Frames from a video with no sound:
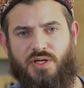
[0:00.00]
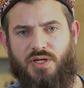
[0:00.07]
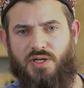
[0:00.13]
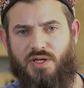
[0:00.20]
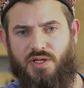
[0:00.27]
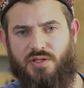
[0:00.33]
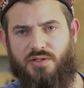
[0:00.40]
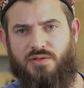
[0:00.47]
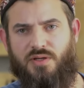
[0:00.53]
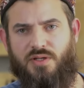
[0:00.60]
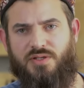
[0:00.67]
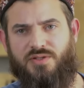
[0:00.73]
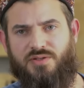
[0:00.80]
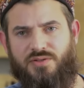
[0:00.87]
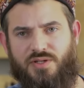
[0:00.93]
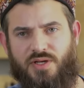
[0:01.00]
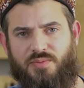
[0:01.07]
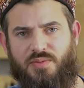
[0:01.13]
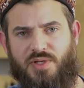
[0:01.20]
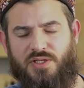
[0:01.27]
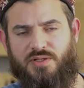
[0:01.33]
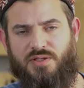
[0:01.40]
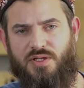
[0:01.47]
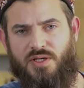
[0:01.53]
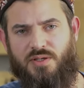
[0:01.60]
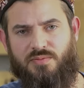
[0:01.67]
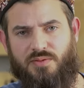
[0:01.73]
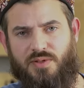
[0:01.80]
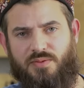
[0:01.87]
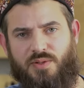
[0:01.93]
in other traditions they are mixed
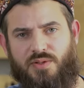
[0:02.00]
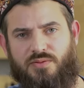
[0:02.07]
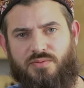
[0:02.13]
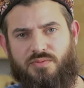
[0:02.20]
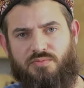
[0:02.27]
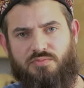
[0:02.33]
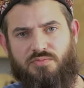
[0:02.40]
up about